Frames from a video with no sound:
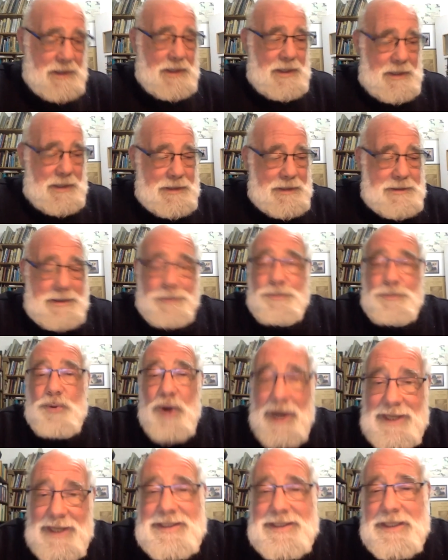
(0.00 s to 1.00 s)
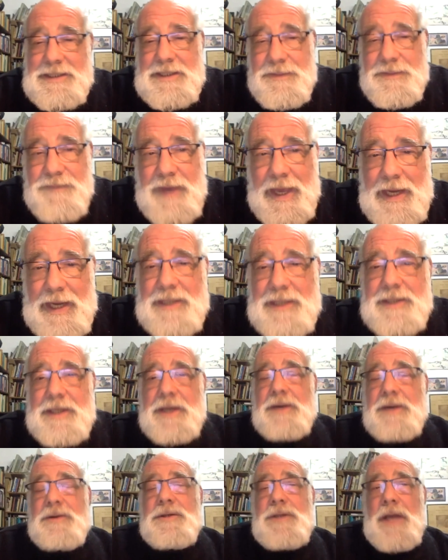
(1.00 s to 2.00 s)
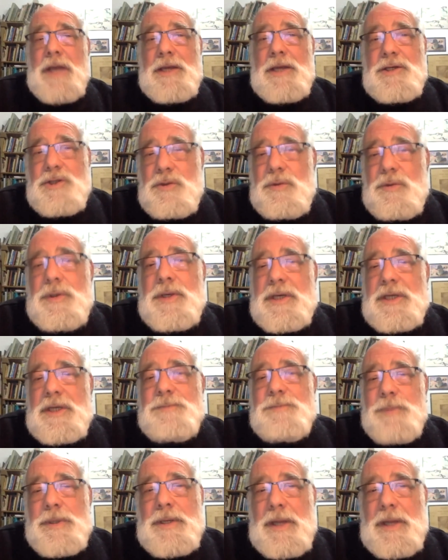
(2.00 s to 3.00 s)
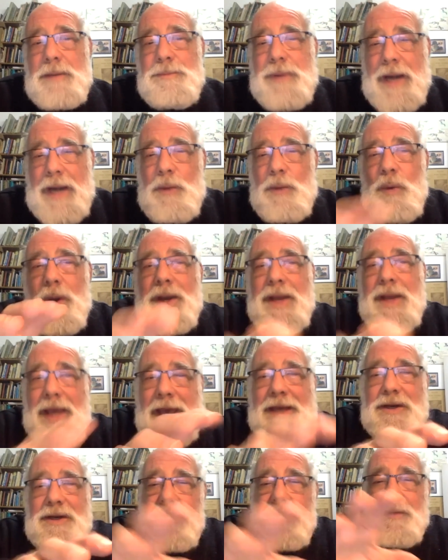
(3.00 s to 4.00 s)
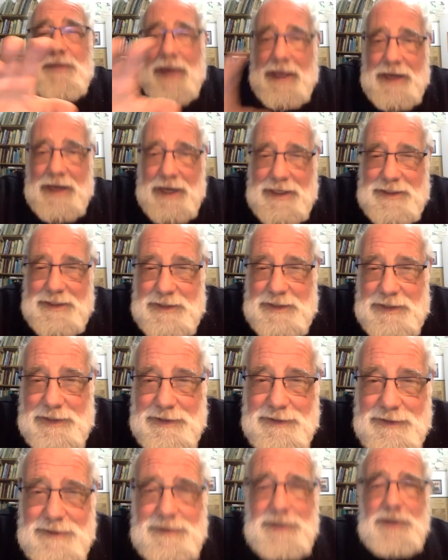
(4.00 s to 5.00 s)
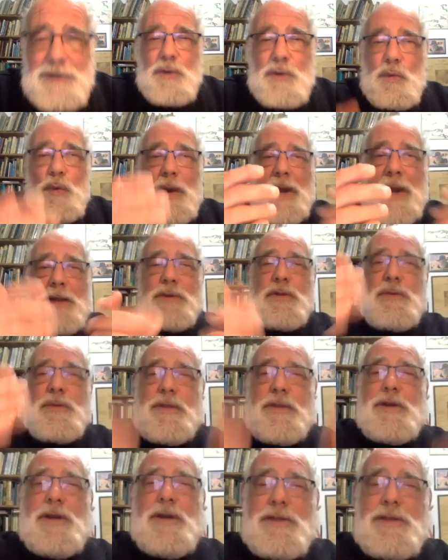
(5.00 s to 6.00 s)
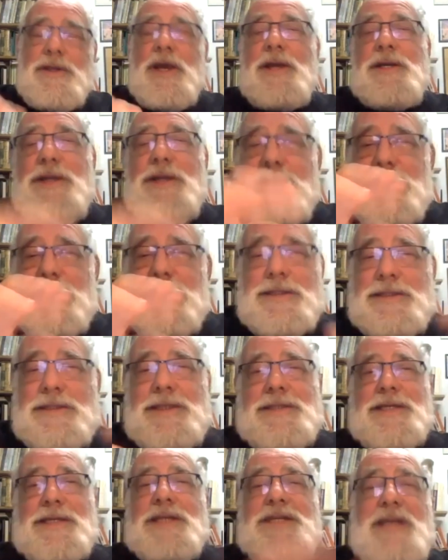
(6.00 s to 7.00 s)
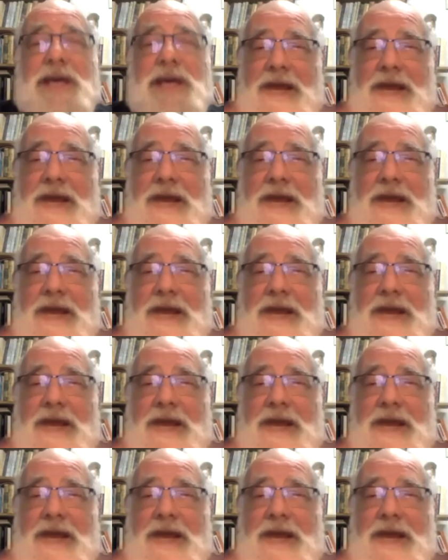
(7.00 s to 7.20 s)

It's a process of getting there and doing it, but I want to end on that idea rather than on the idea that this is a dead